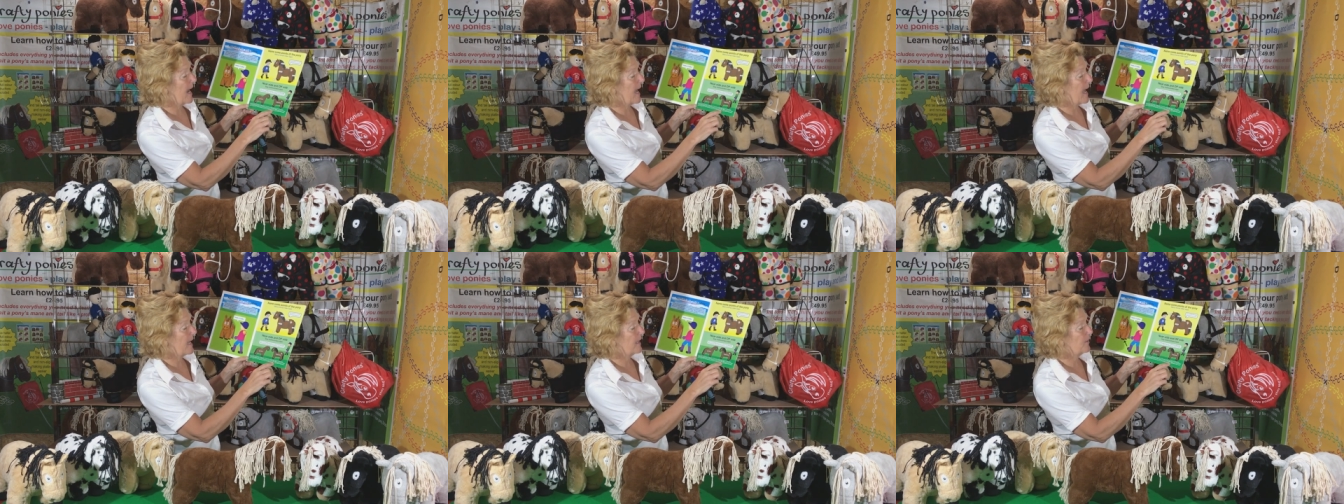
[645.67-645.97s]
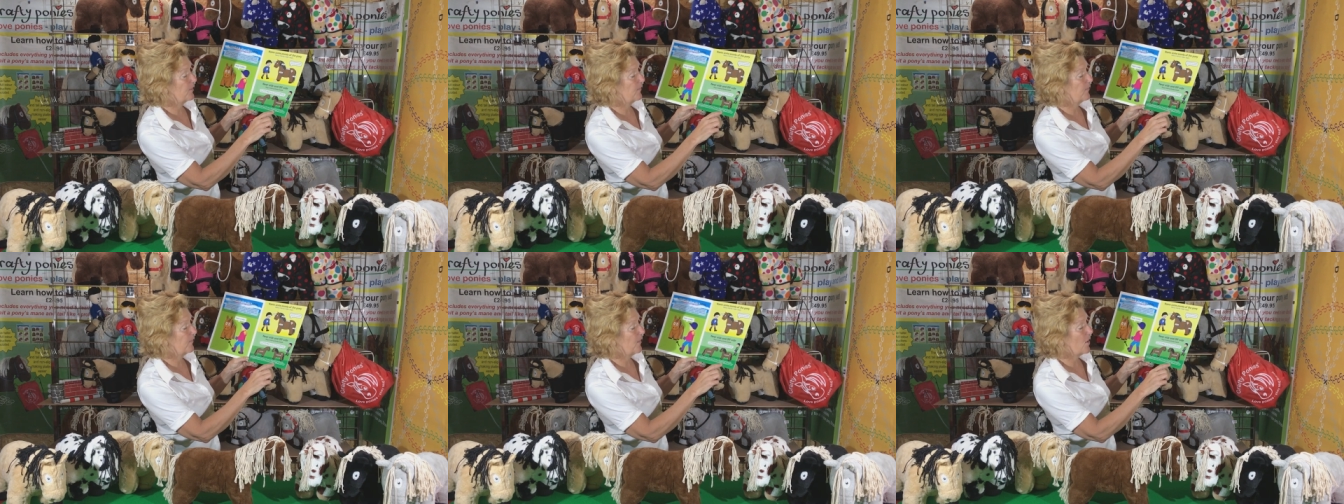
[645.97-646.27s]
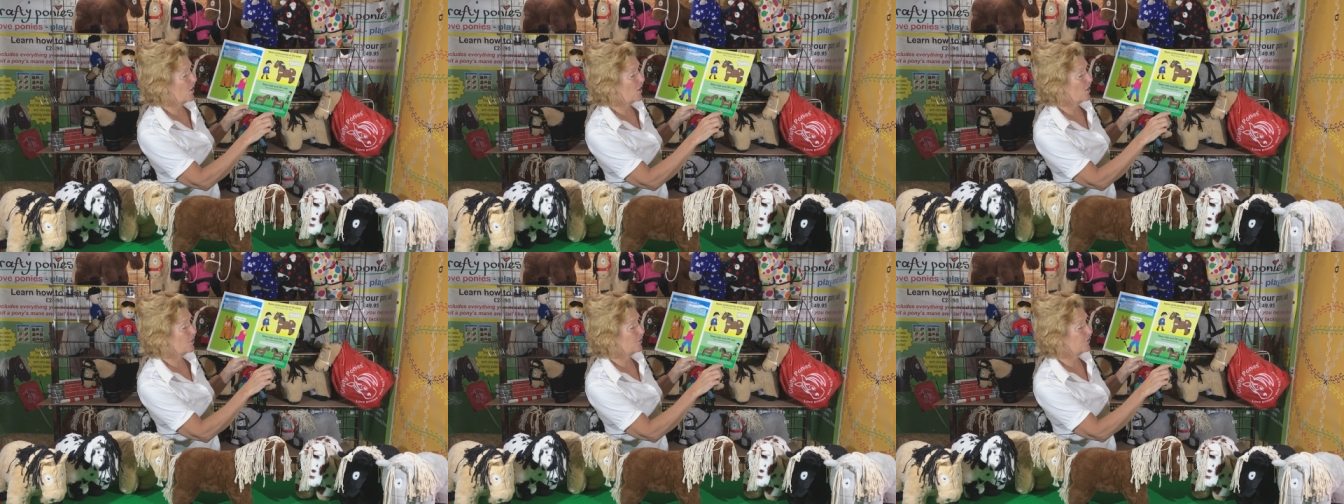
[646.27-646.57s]
and
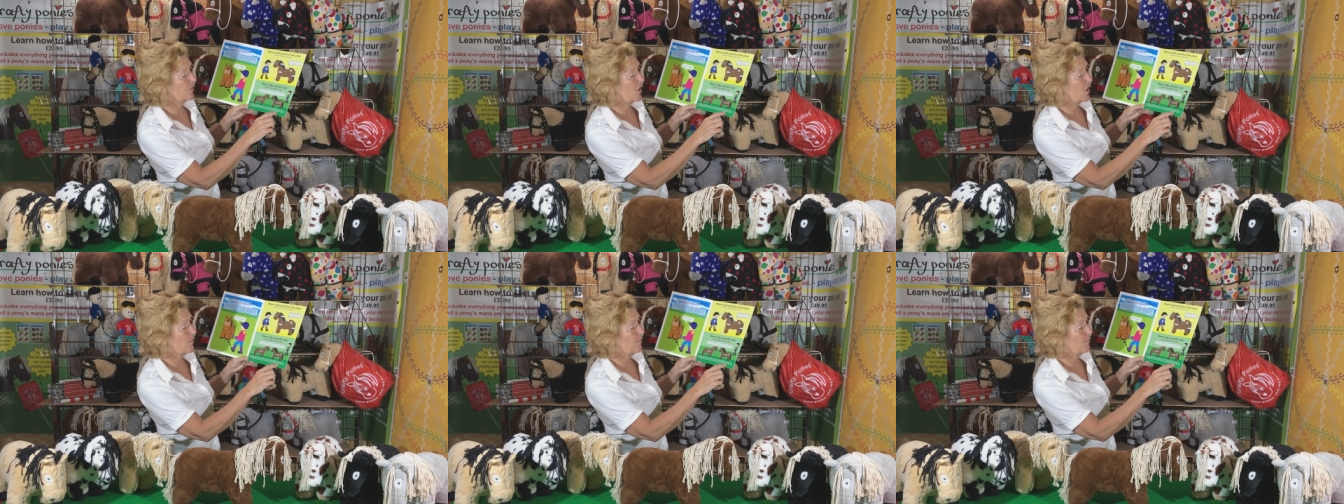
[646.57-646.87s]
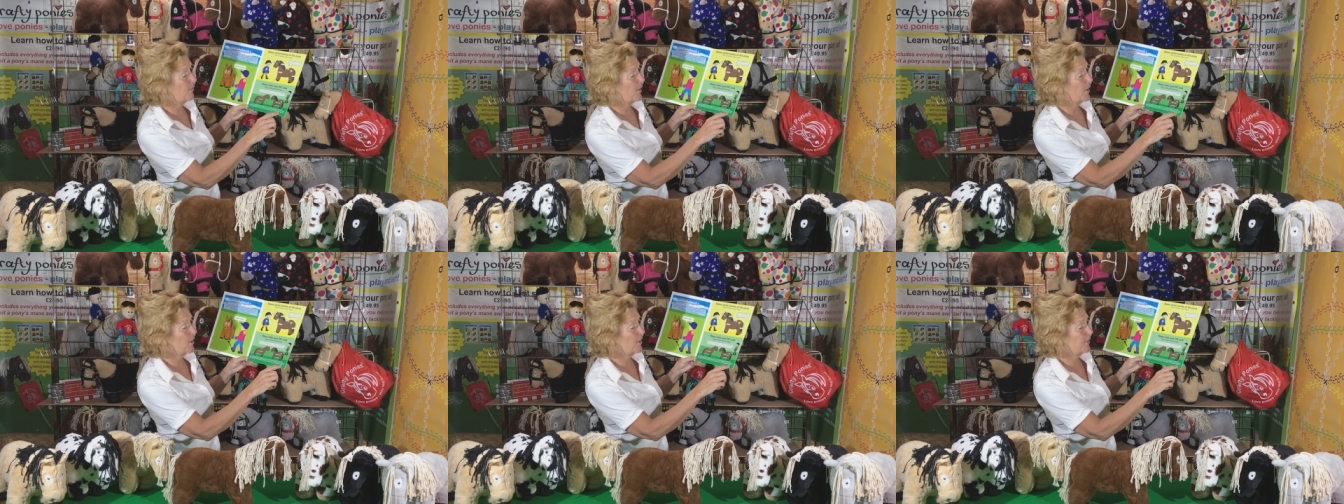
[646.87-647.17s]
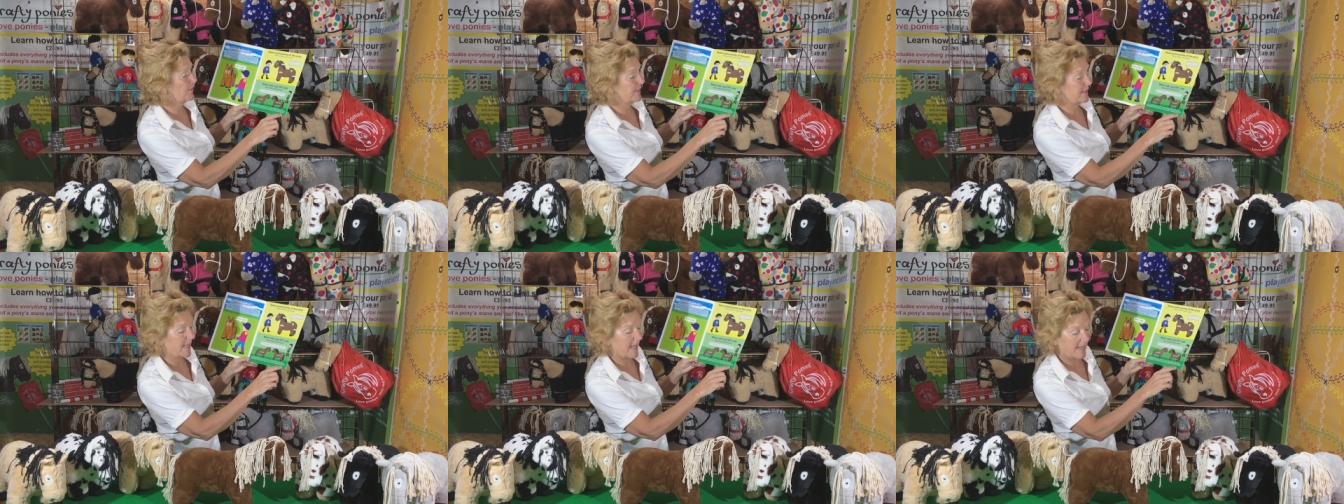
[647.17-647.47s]
falls on
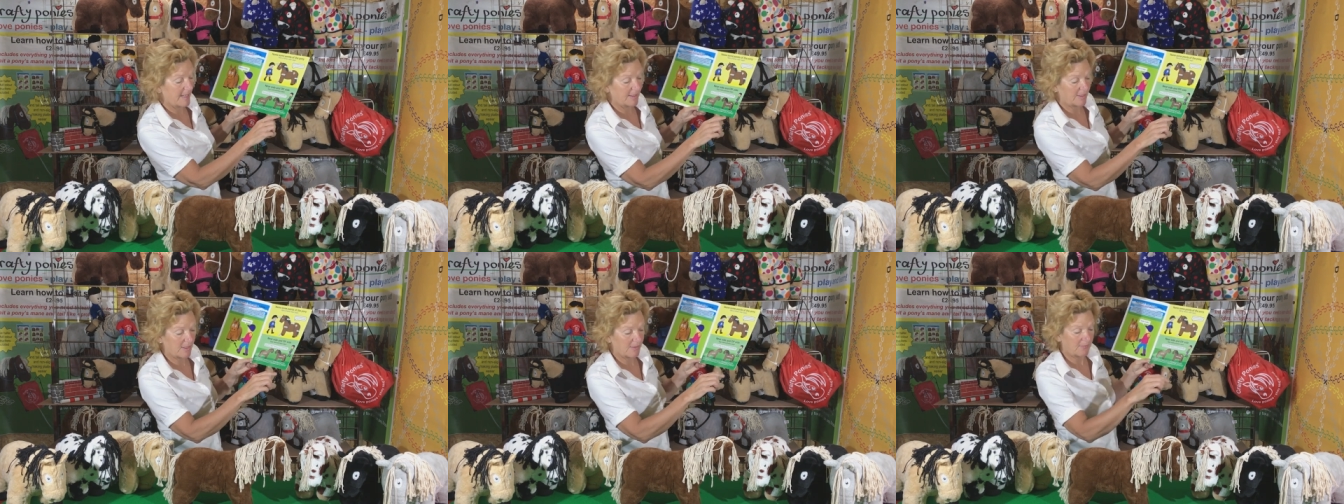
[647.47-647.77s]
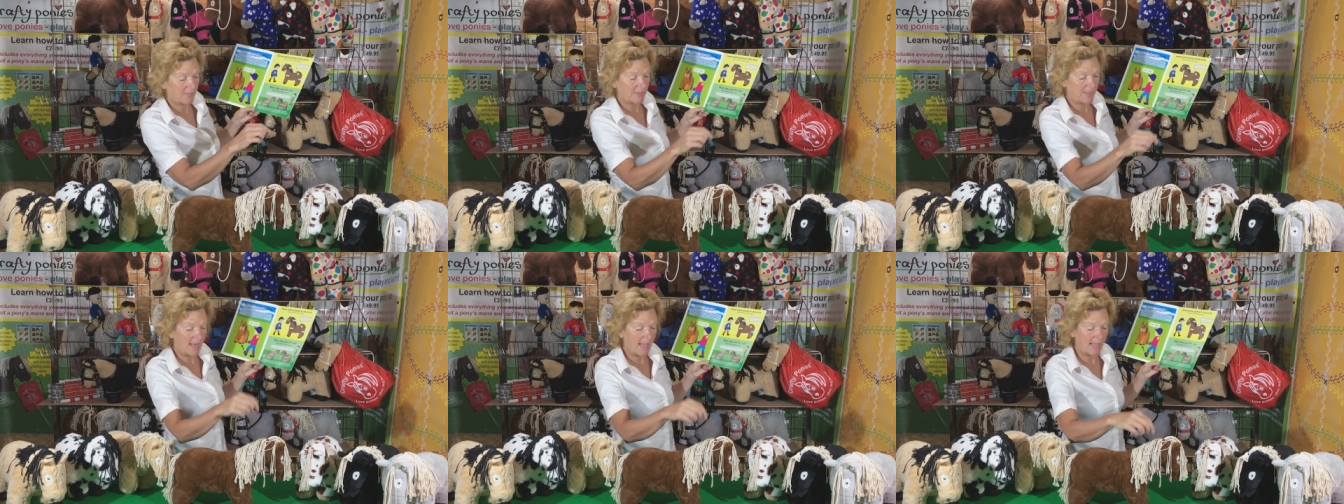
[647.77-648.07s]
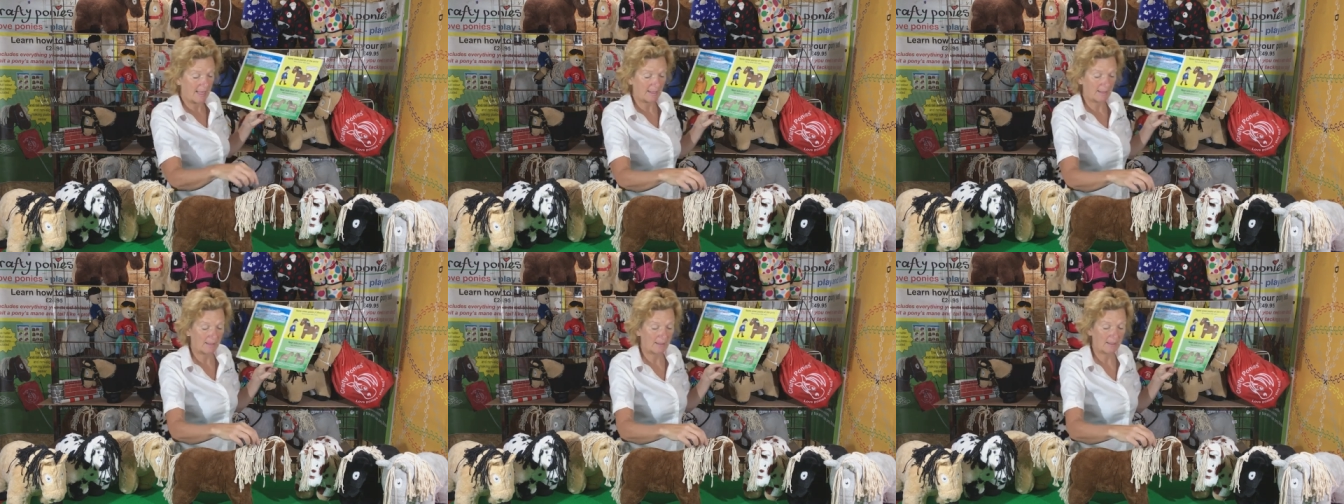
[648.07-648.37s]
both sides of the
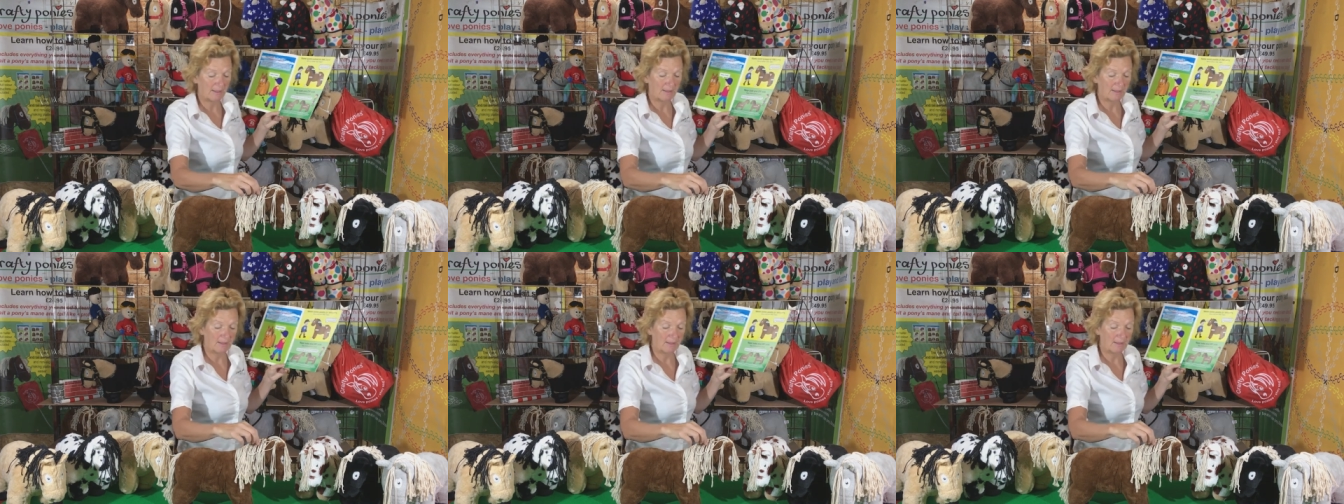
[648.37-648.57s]
neck.